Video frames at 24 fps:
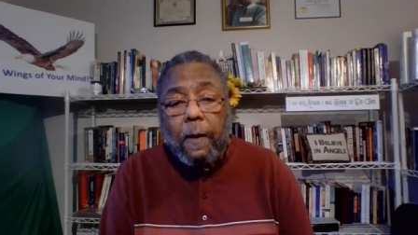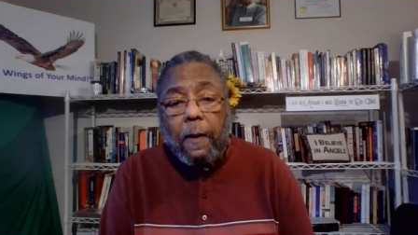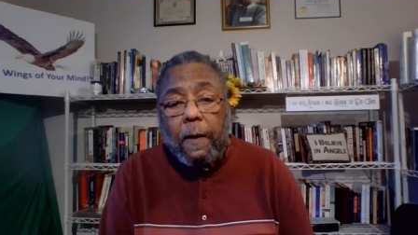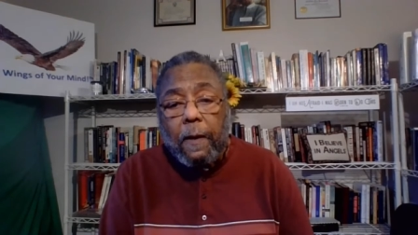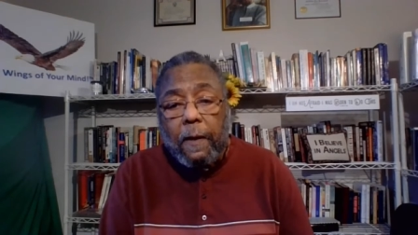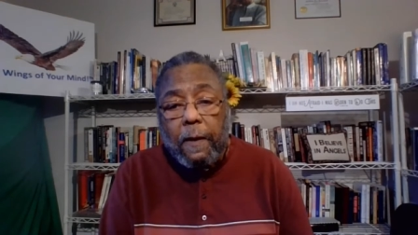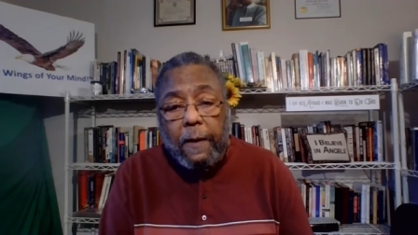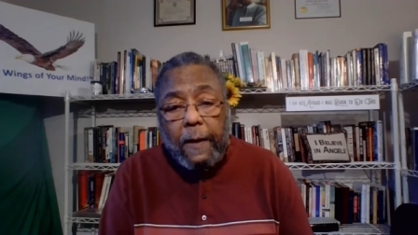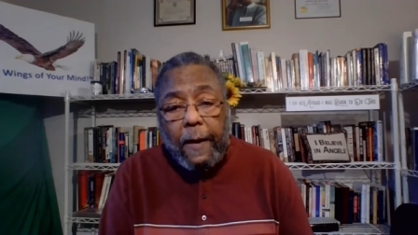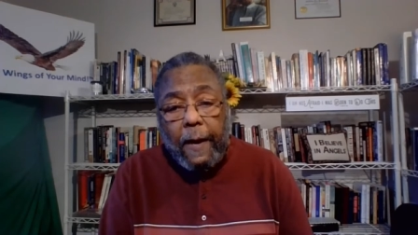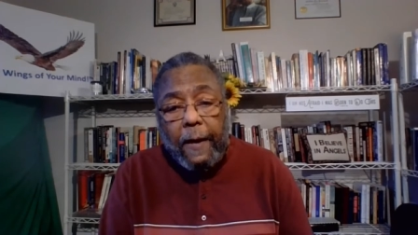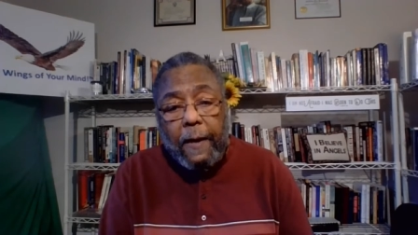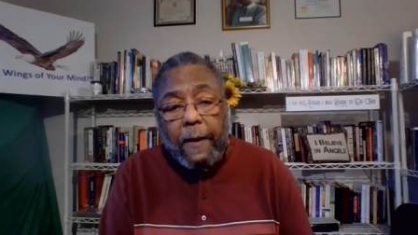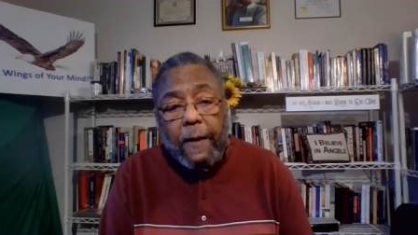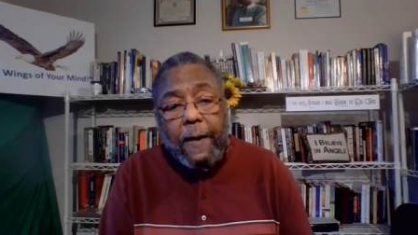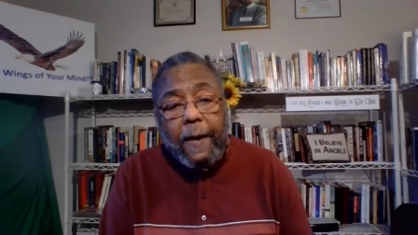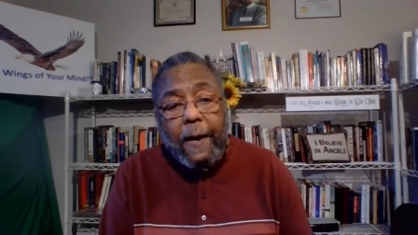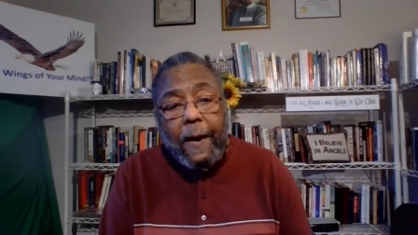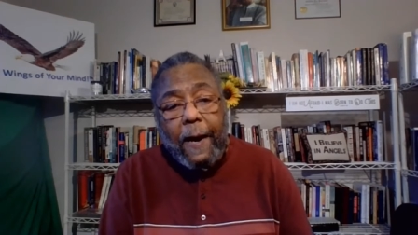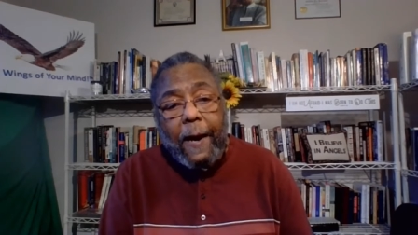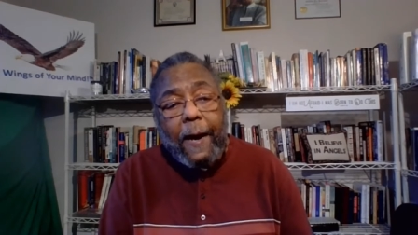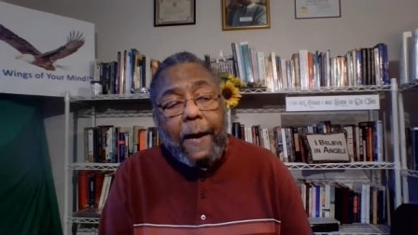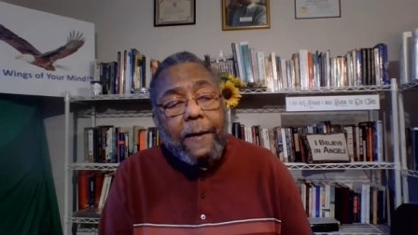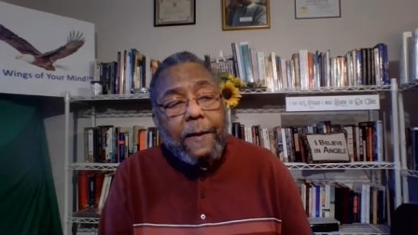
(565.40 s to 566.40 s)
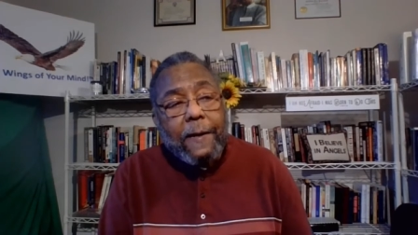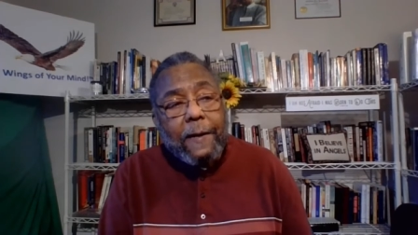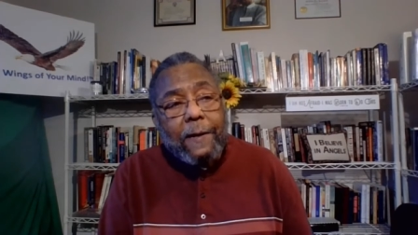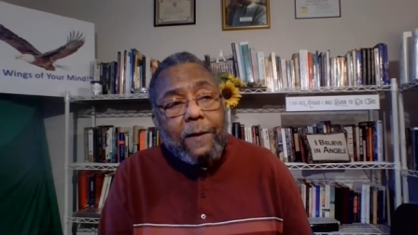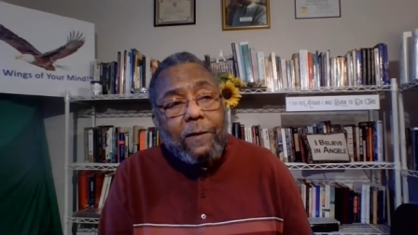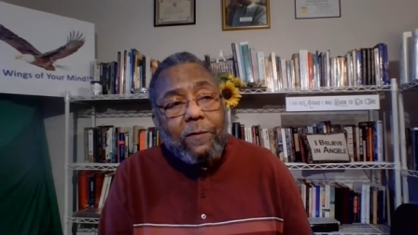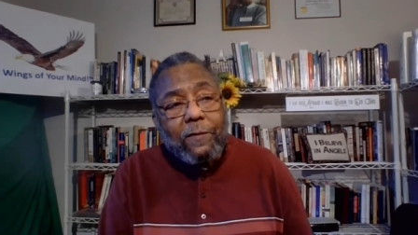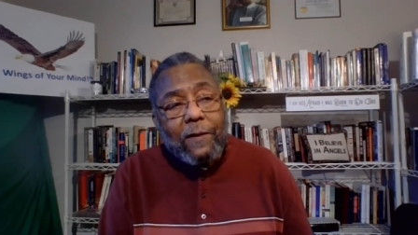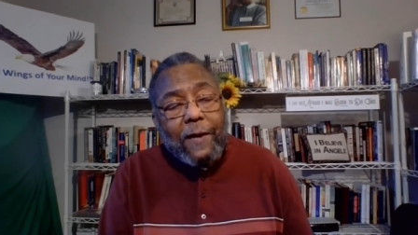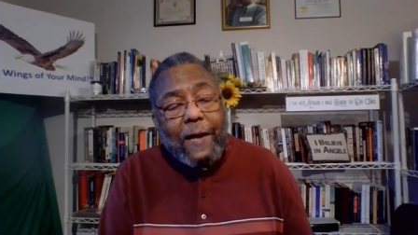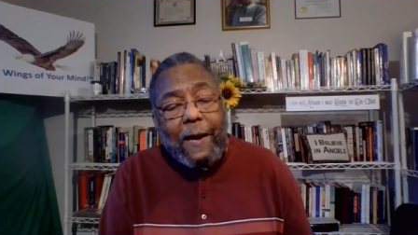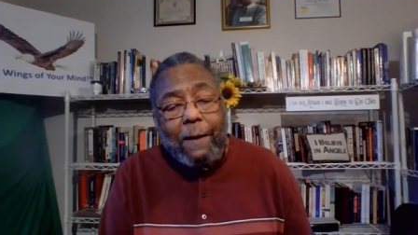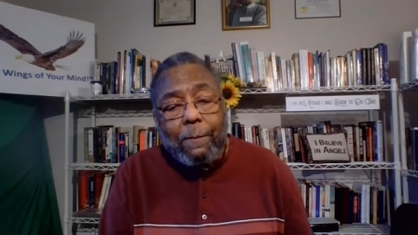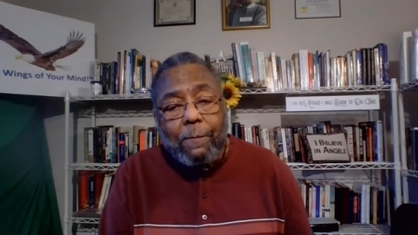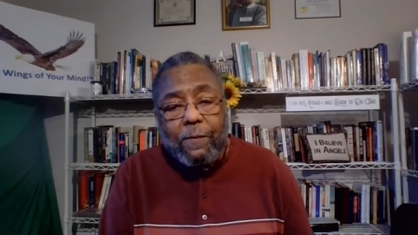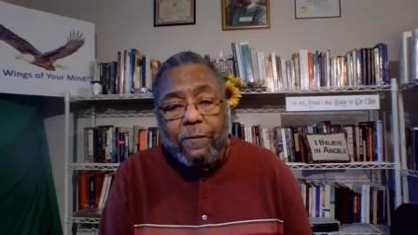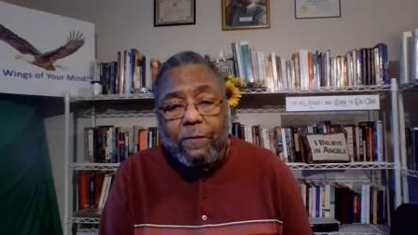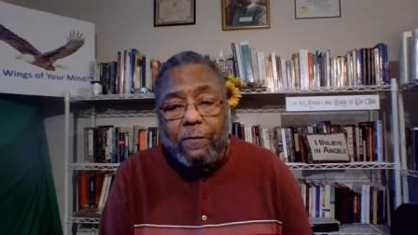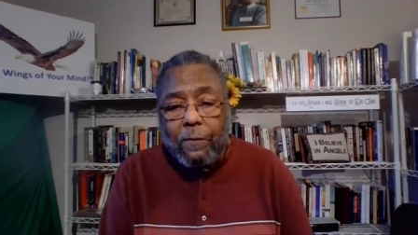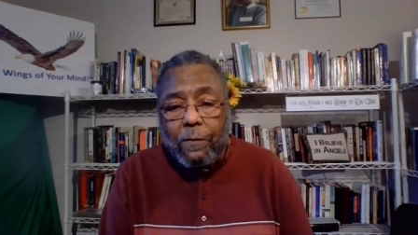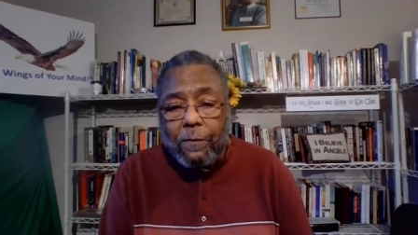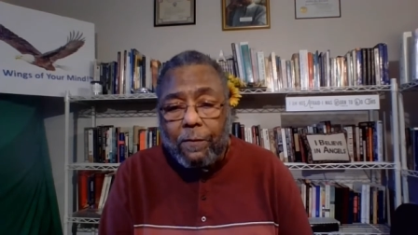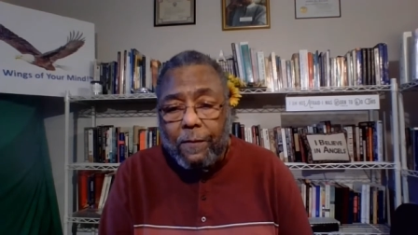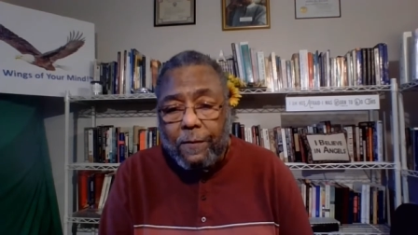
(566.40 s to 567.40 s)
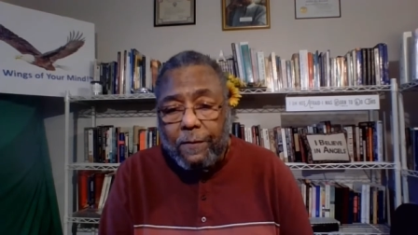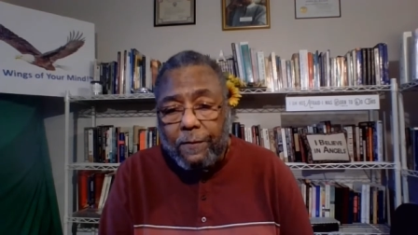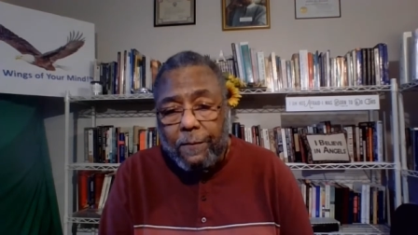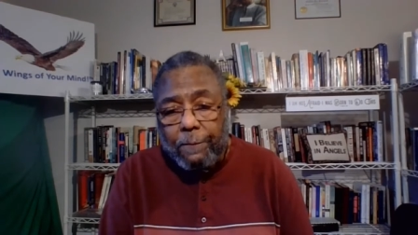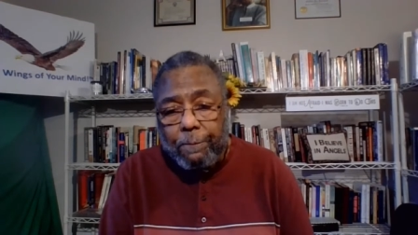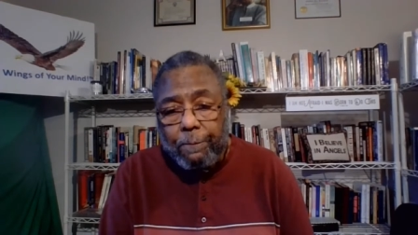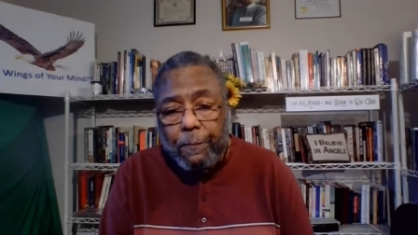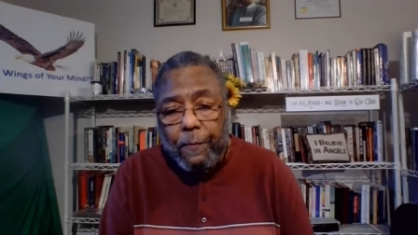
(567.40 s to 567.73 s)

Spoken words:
He had a cot in his laboratories.